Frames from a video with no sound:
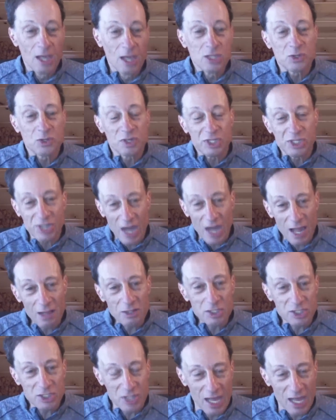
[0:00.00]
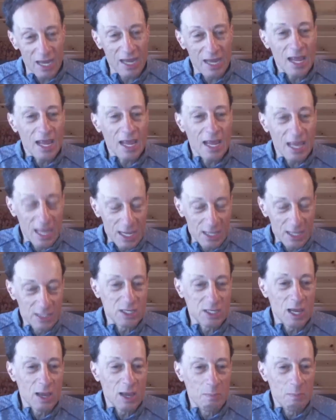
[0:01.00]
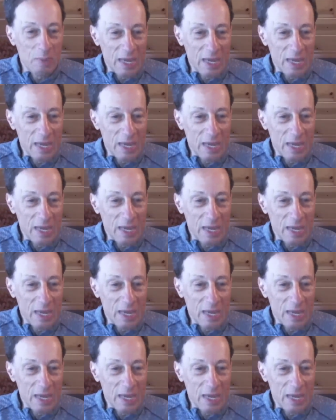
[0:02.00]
So the challenge then is